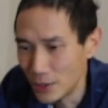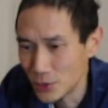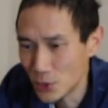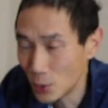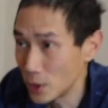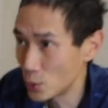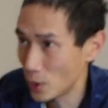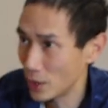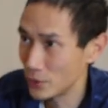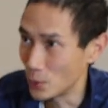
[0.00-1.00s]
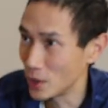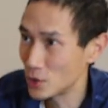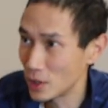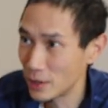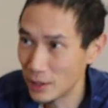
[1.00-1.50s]
So Liz, we haven't
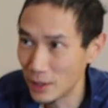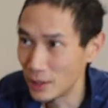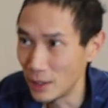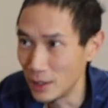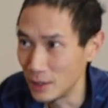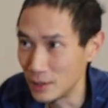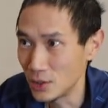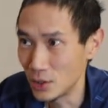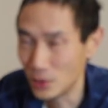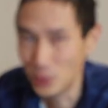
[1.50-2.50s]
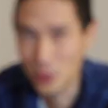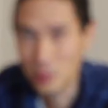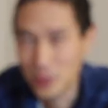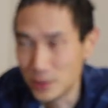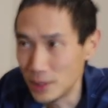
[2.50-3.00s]
arranged anything, and you don't know what you're
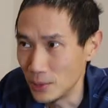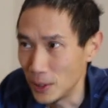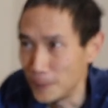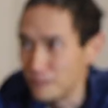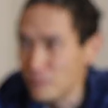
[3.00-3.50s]
about to see, right?